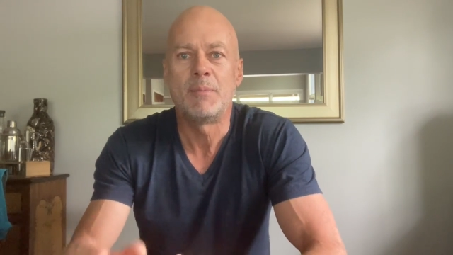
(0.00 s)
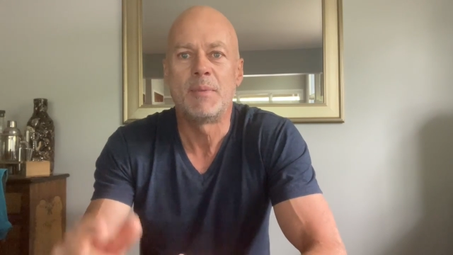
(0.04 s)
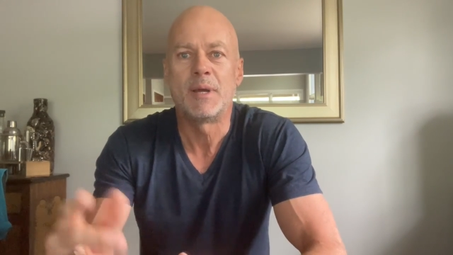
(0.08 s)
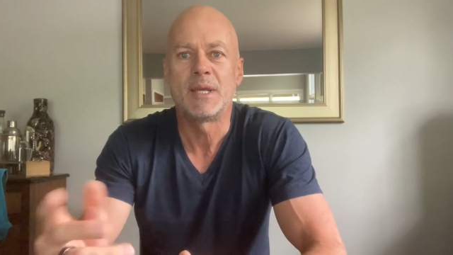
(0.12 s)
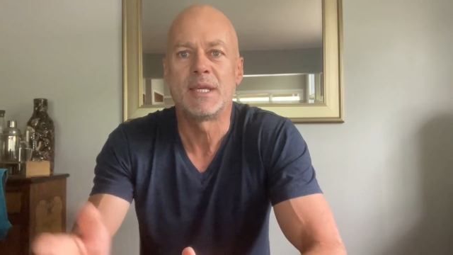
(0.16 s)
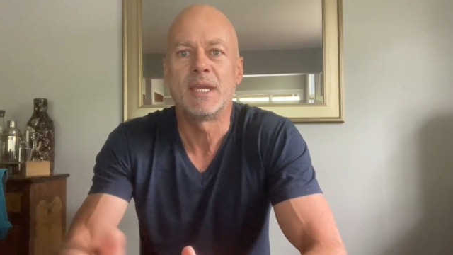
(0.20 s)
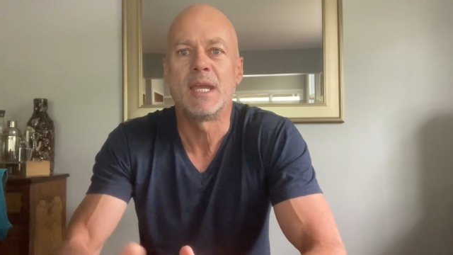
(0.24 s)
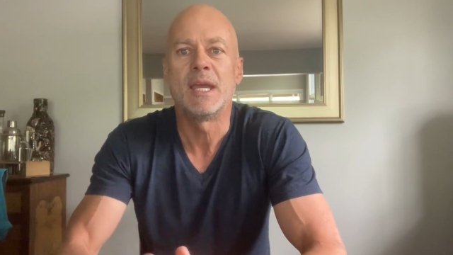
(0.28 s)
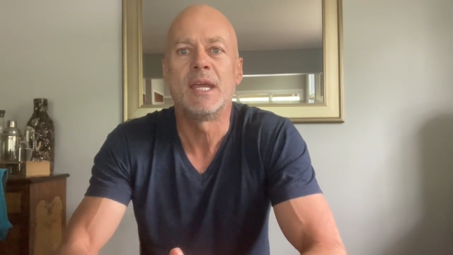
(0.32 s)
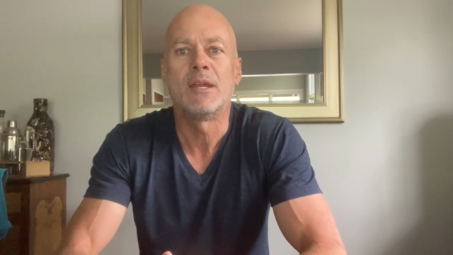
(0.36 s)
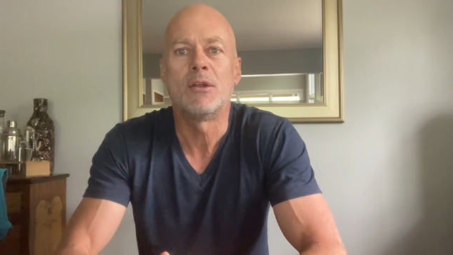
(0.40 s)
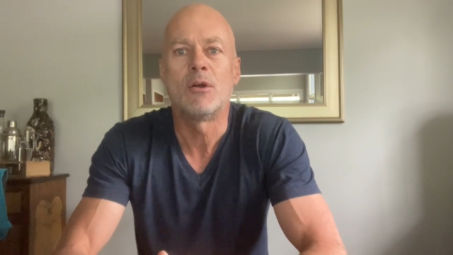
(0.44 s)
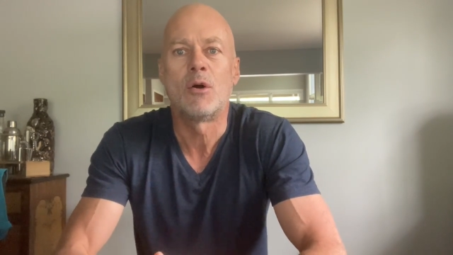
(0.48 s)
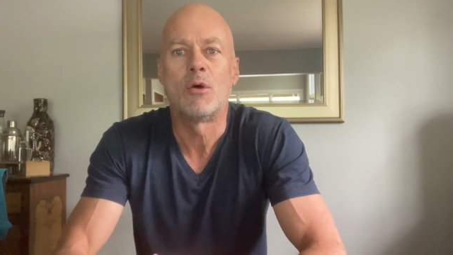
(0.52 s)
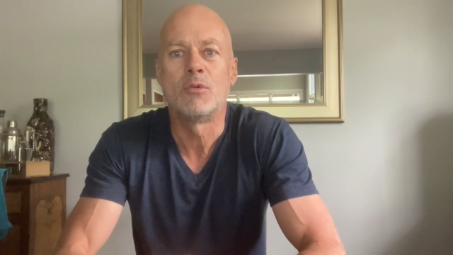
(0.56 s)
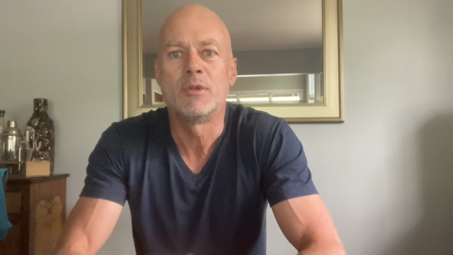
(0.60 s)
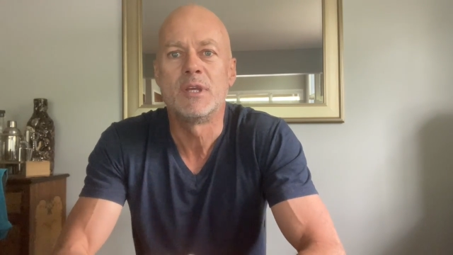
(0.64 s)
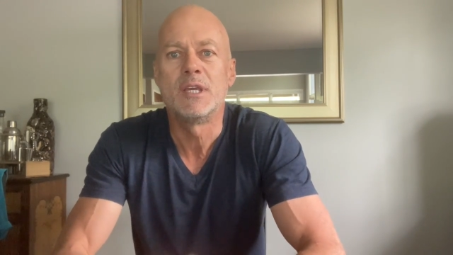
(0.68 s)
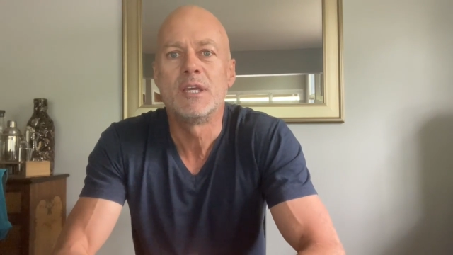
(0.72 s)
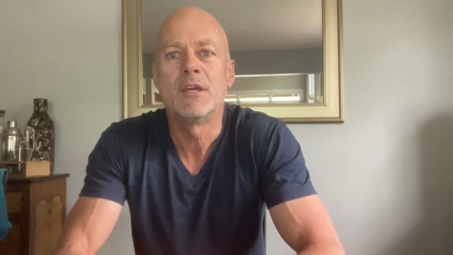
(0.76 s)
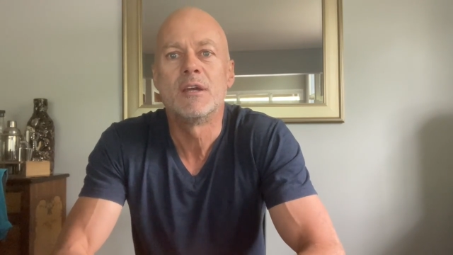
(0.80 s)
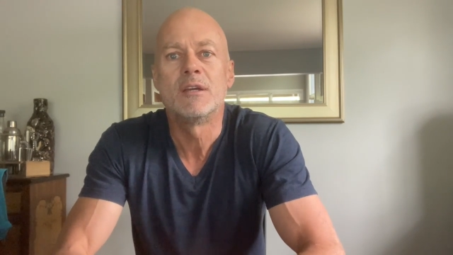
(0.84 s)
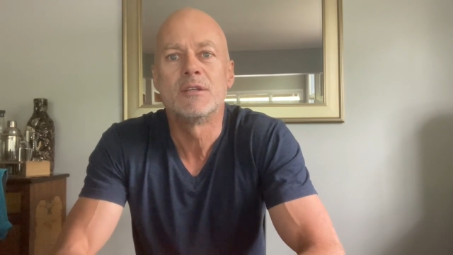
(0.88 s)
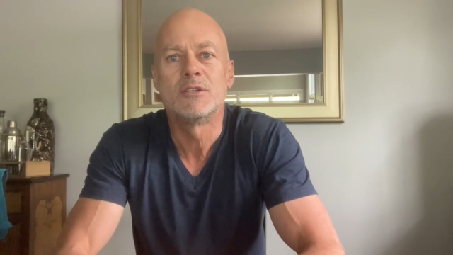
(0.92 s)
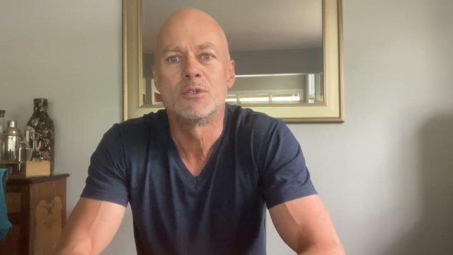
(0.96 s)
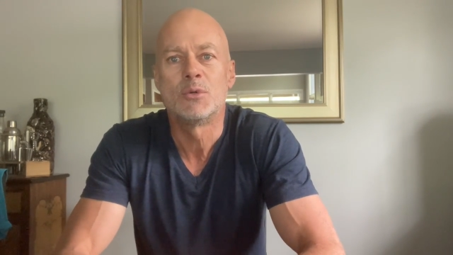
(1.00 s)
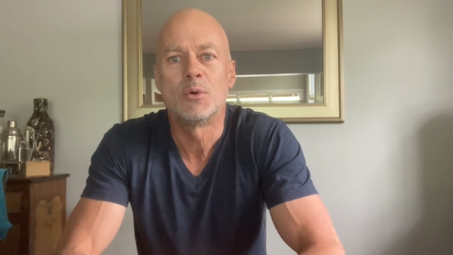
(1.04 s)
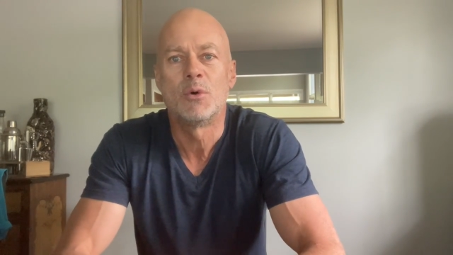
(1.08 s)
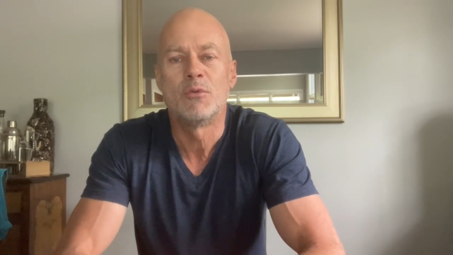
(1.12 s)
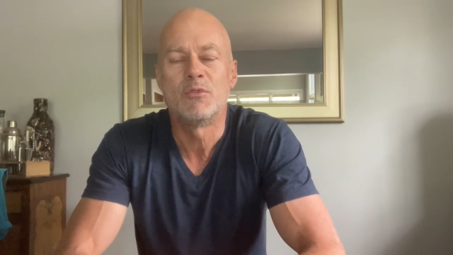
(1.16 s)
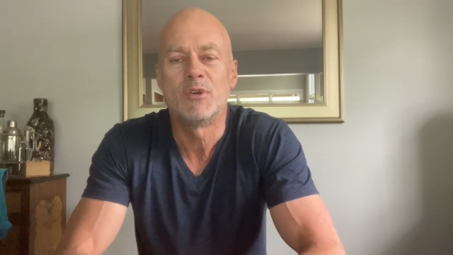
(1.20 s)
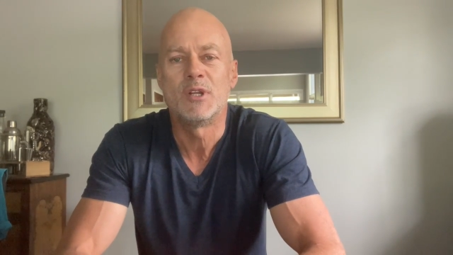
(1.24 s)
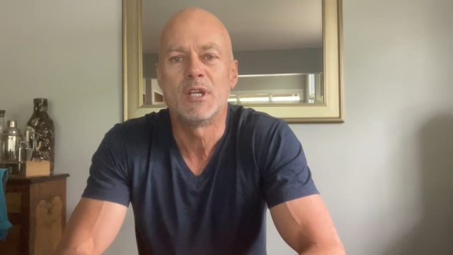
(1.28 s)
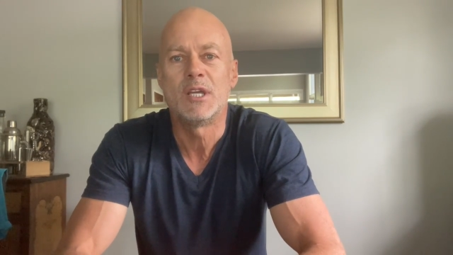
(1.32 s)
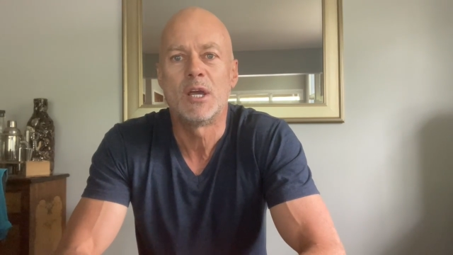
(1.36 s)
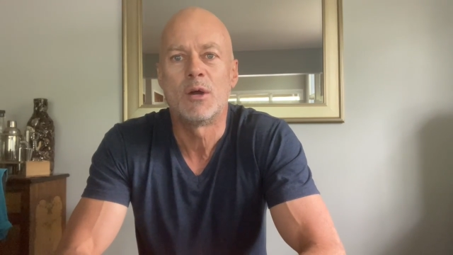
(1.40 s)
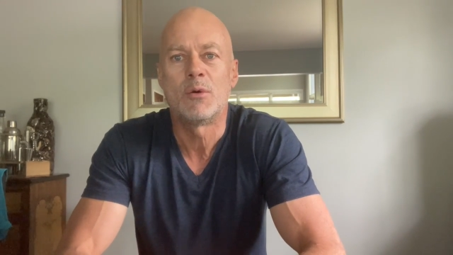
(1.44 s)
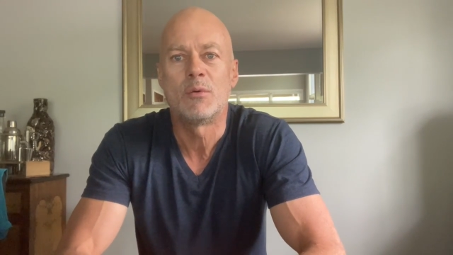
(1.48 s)
Again, I'll link to a
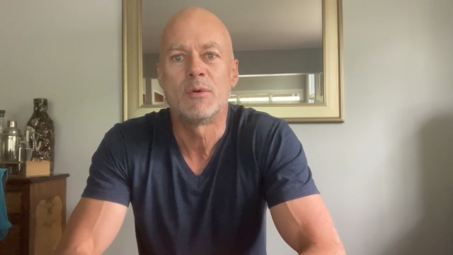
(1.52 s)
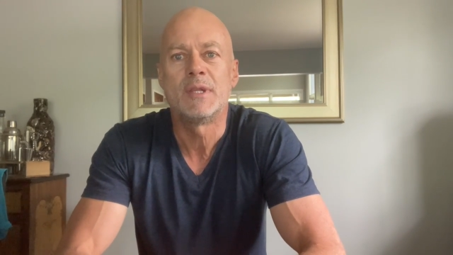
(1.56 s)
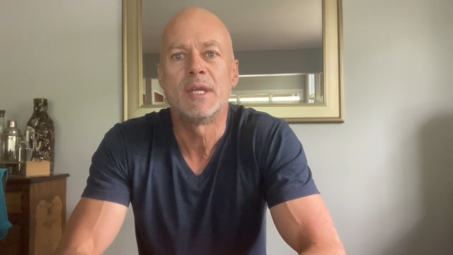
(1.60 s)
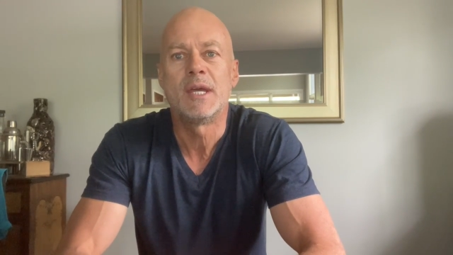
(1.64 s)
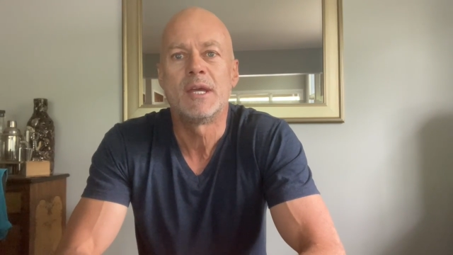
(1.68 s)
video on